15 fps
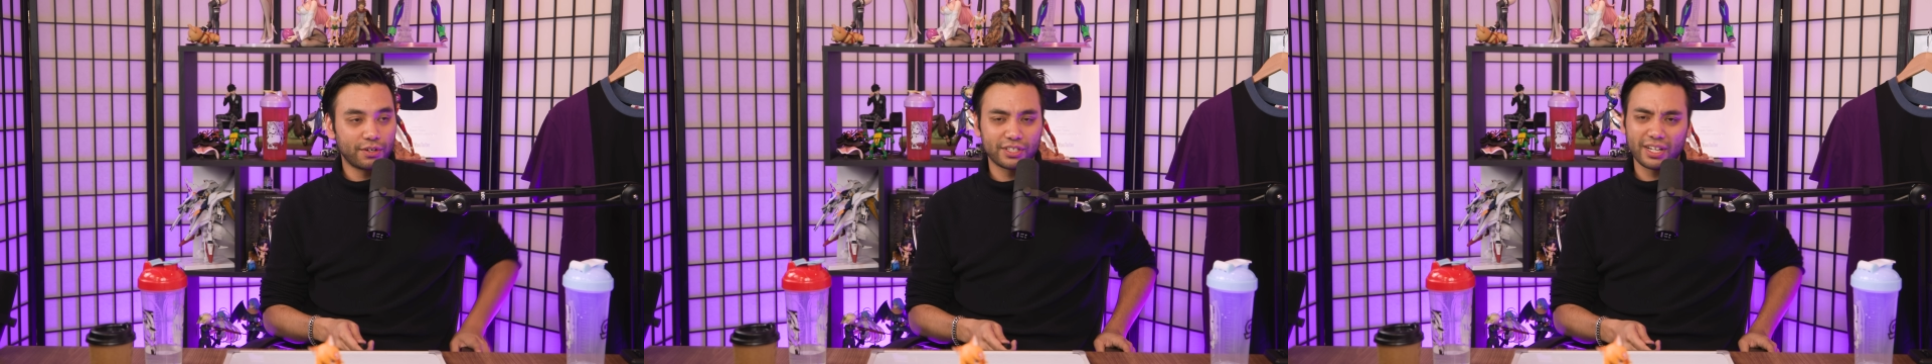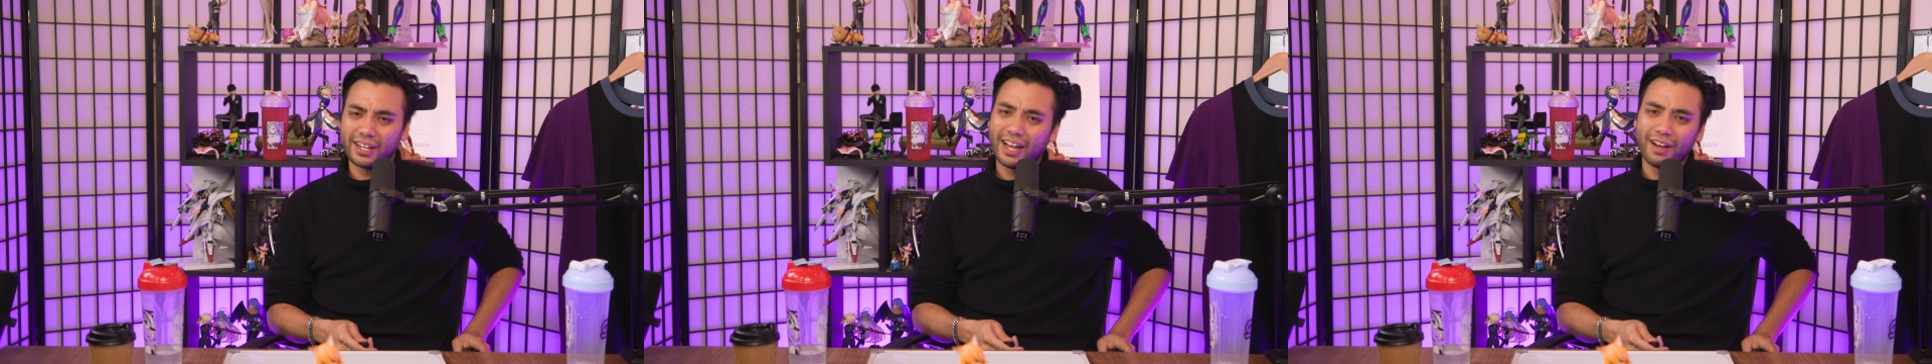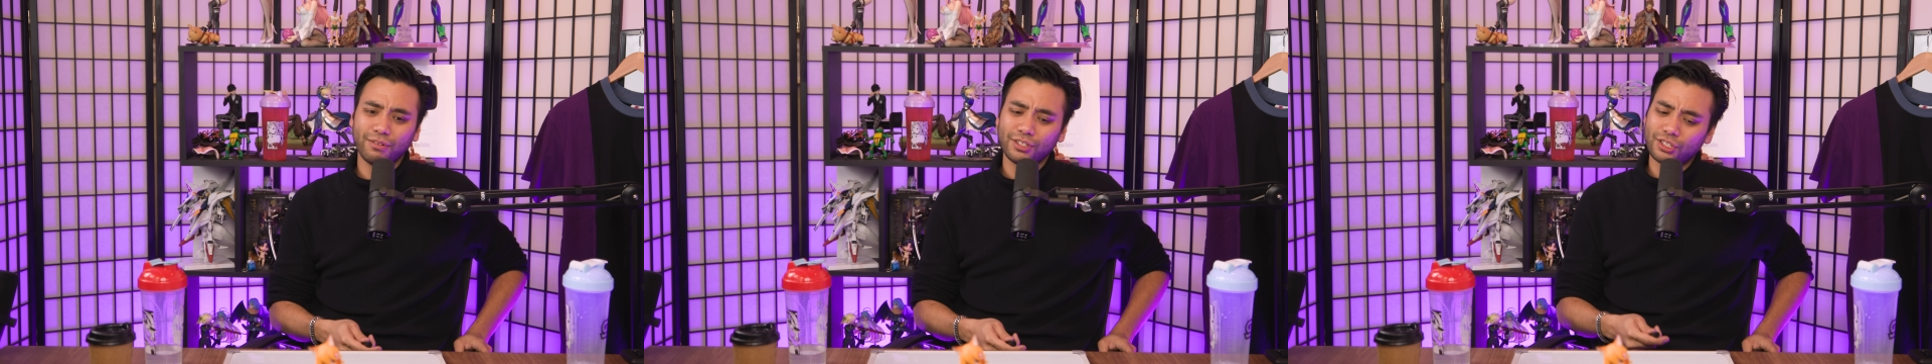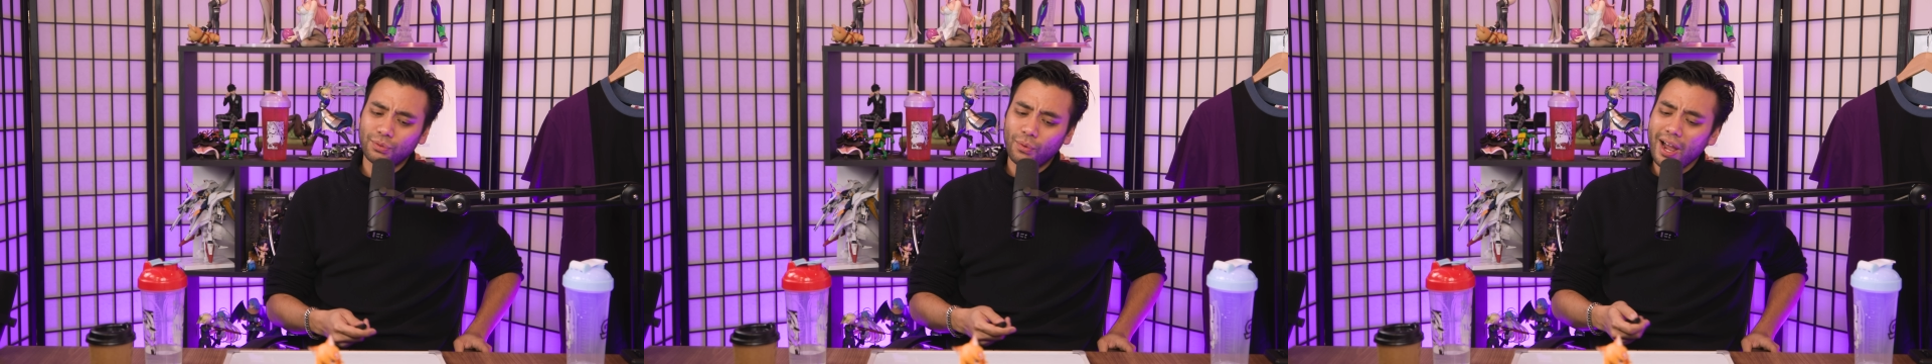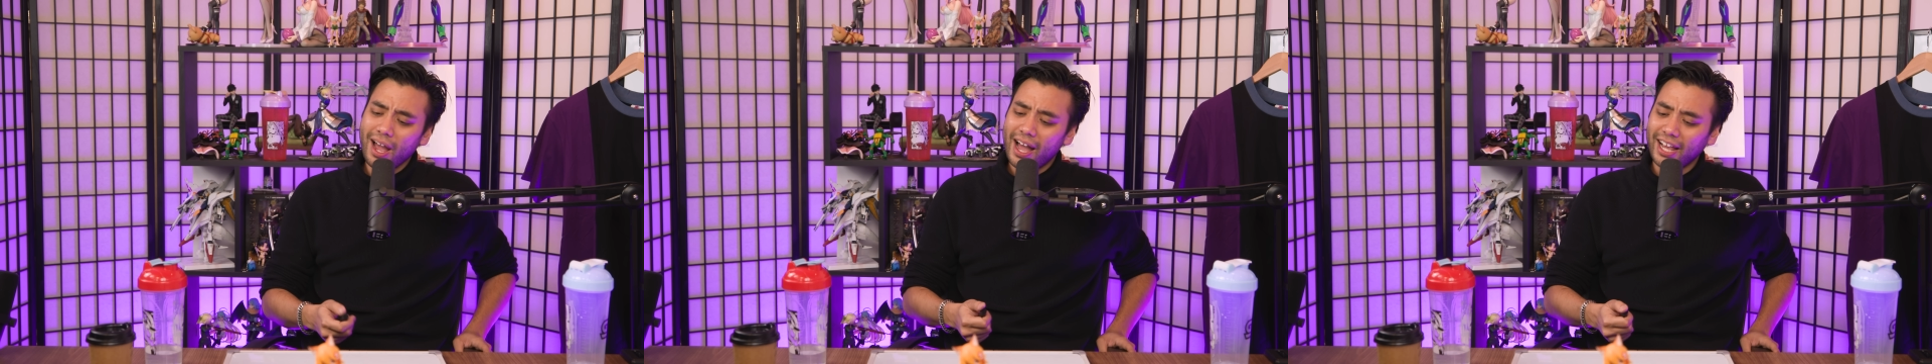Because oh. I, I oh. was
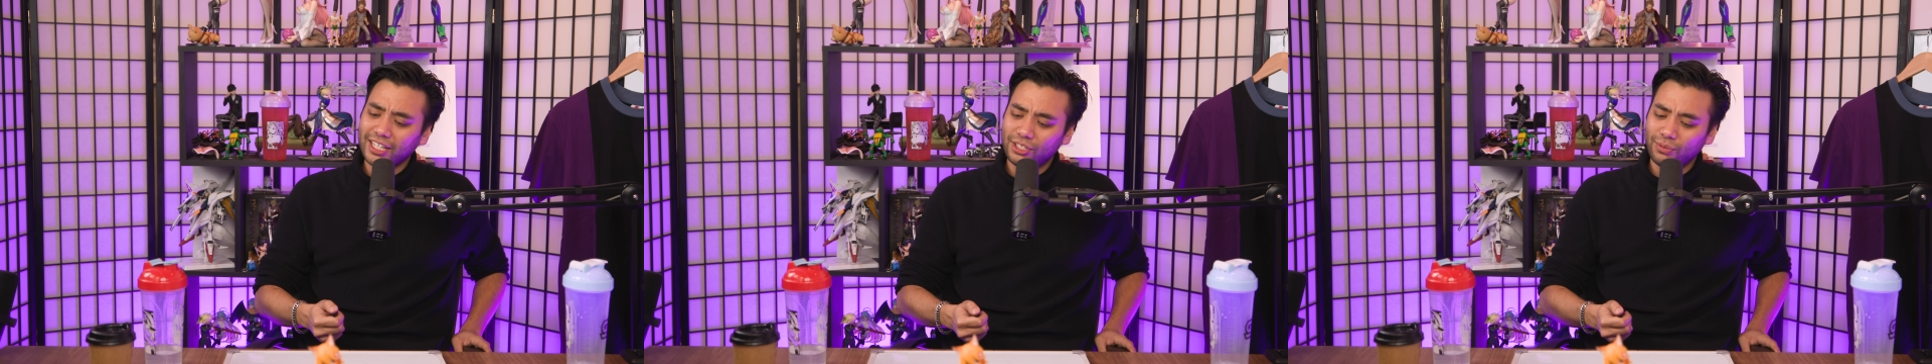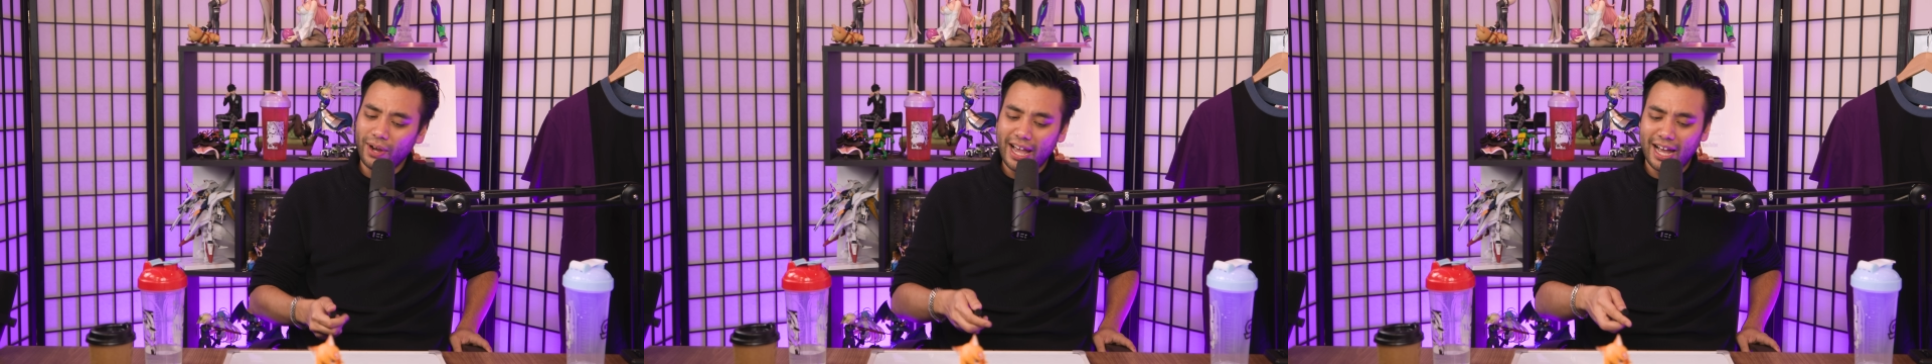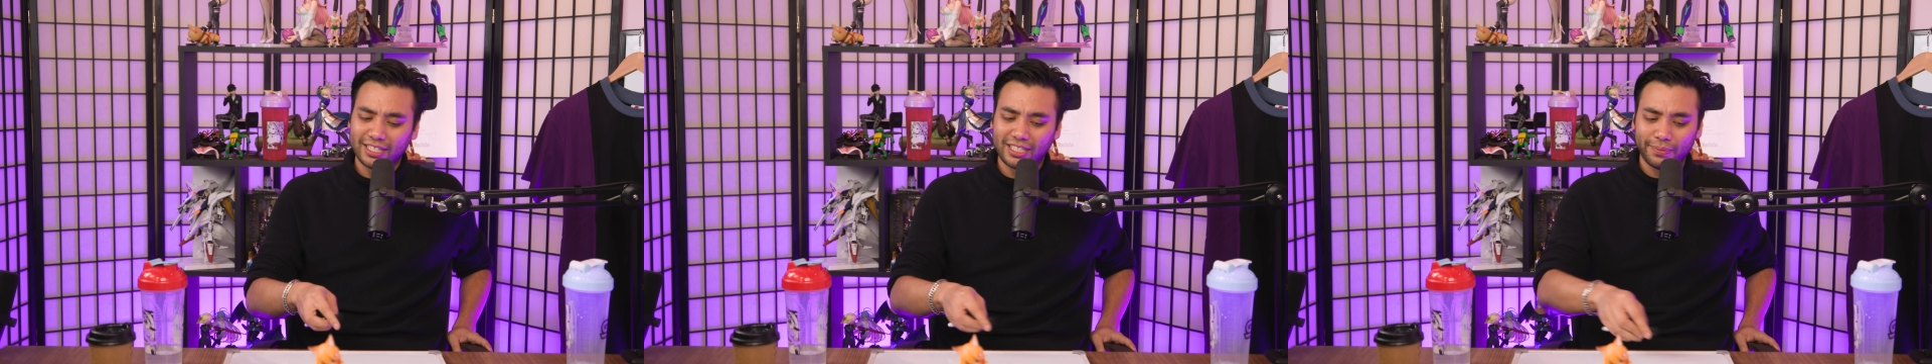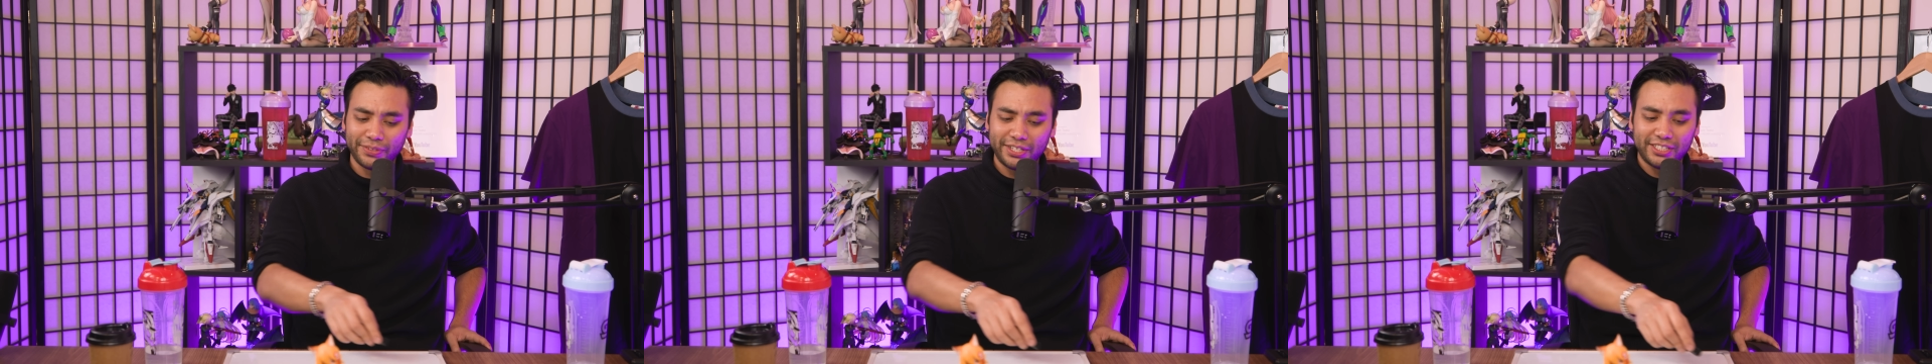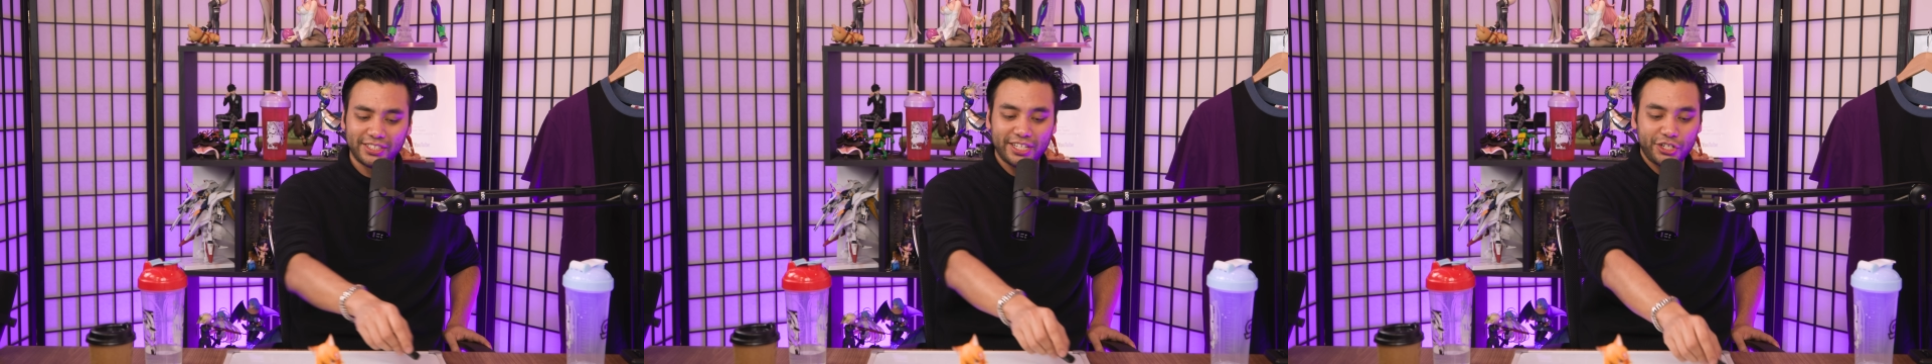swear, I swear I had some of
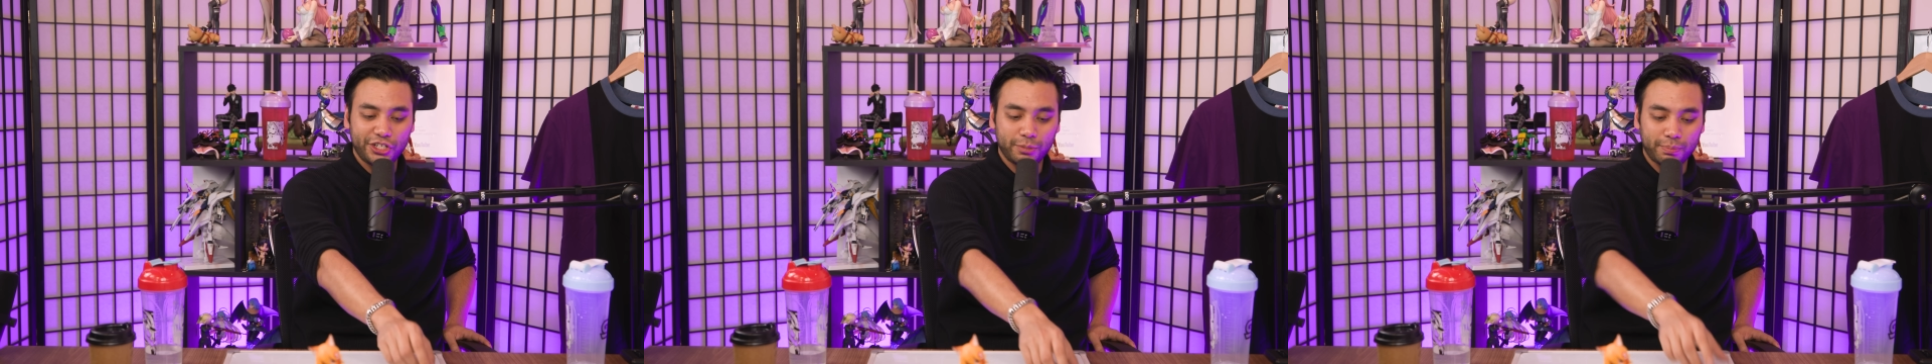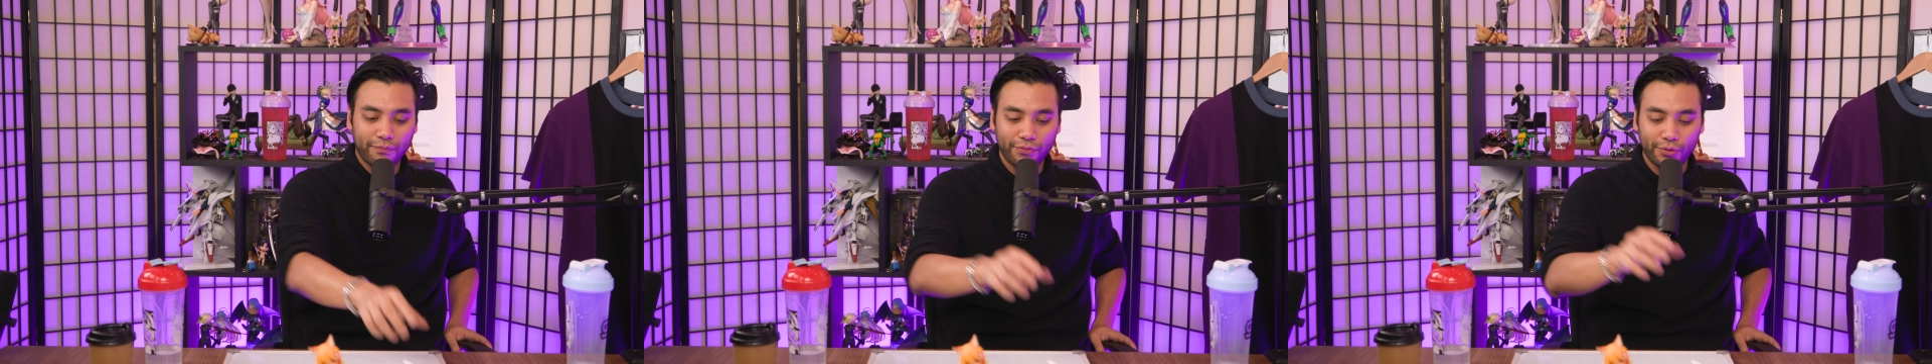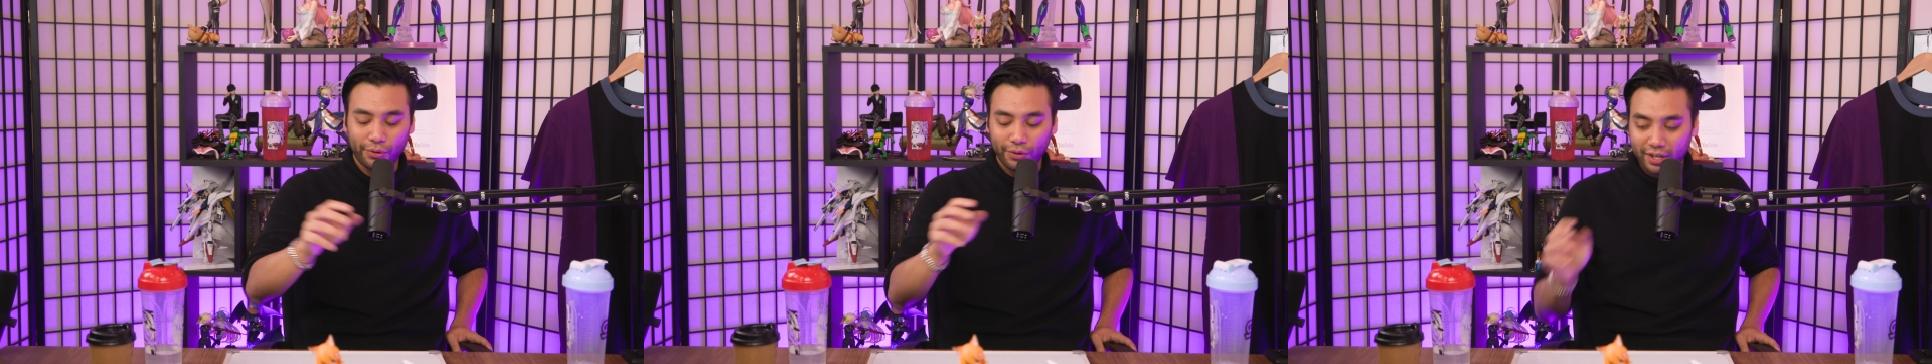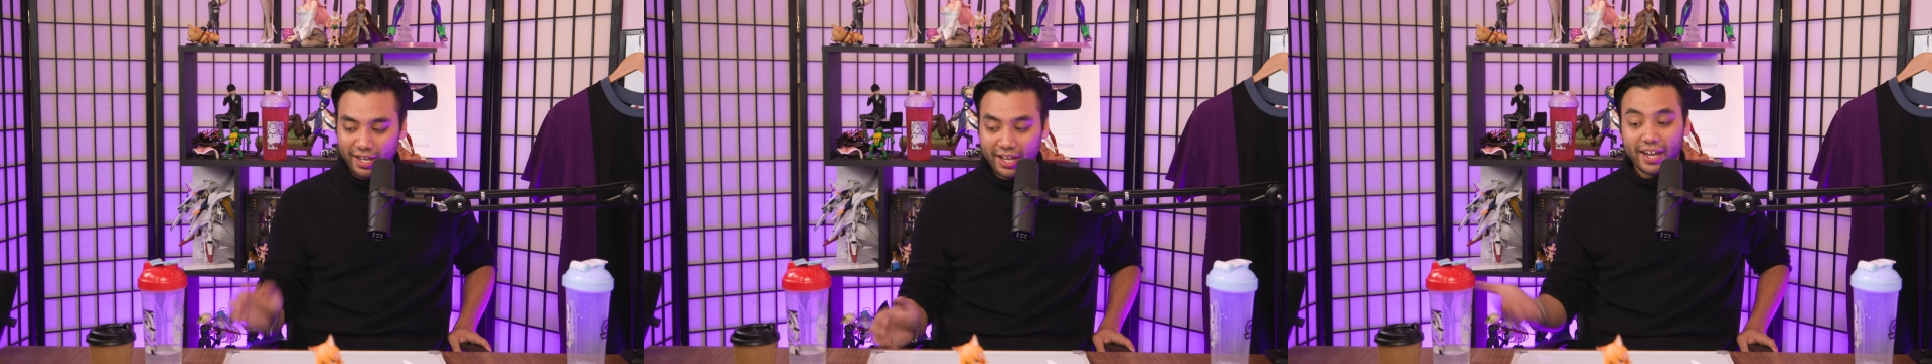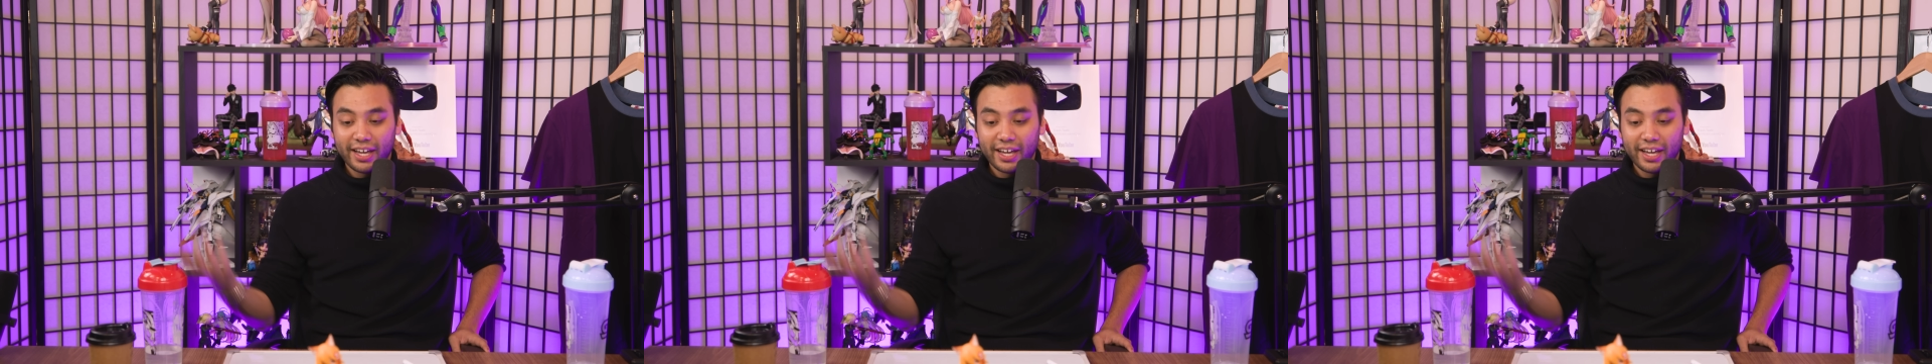these dishes before,